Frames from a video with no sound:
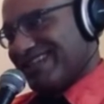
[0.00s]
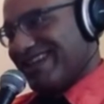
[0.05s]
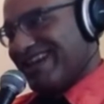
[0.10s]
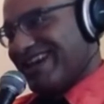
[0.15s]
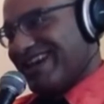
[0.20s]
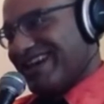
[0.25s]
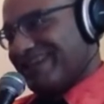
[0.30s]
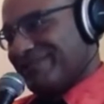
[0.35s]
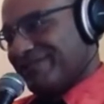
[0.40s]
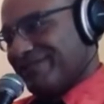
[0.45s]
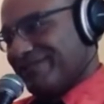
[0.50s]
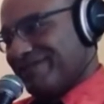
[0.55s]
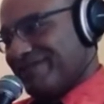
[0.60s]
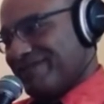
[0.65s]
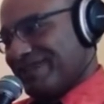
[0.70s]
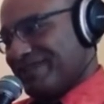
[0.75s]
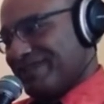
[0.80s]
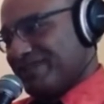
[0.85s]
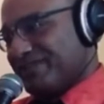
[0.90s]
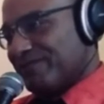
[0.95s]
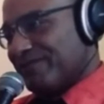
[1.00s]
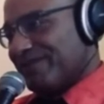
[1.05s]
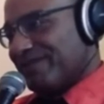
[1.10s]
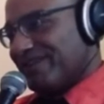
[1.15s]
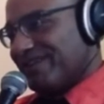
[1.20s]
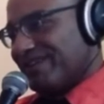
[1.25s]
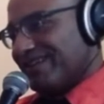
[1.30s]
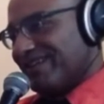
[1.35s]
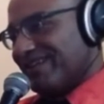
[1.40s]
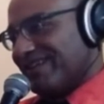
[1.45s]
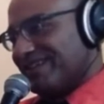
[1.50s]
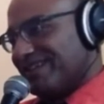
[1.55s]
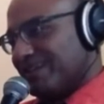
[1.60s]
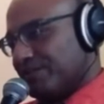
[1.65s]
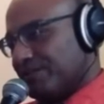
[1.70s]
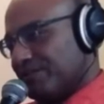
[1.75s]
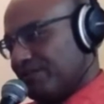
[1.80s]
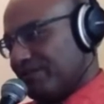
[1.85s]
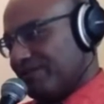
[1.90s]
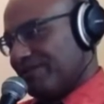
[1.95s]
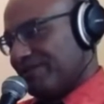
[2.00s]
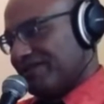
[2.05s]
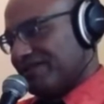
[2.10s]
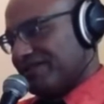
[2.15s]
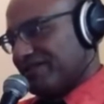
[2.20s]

ought to have been as revealing as his previous